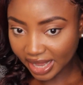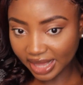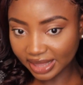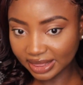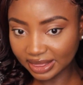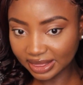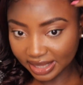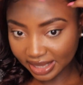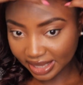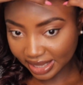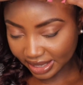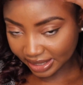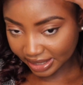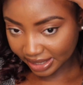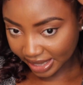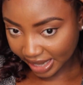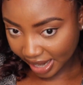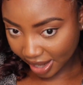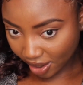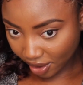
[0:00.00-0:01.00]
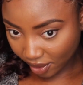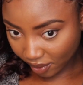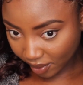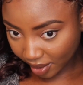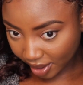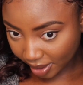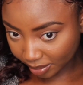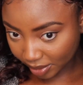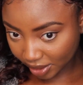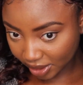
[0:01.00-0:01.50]
and then now
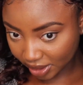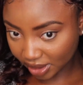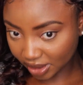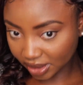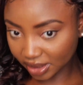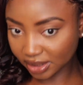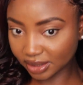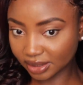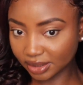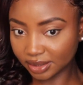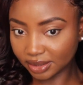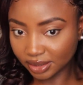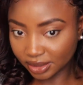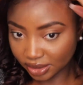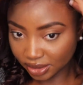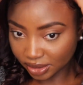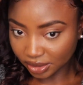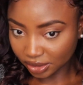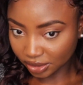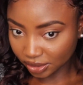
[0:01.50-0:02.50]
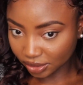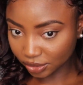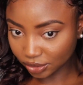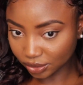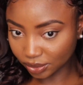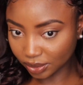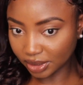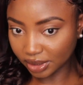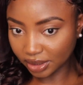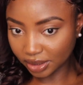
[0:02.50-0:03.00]
I'm gonna
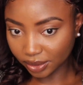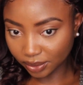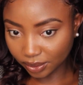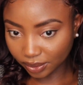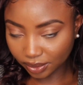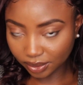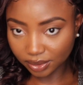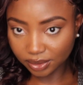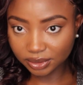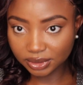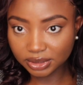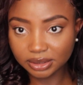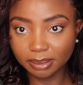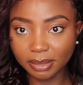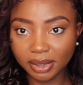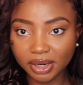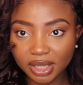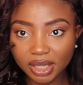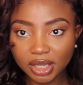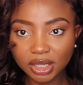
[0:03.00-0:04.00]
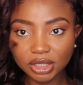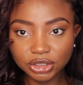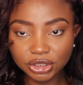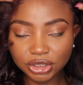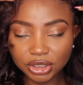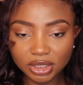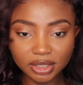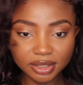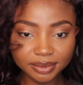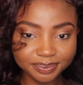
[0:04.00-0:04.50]
do the little
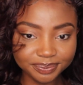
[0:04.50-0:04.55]
demarcation.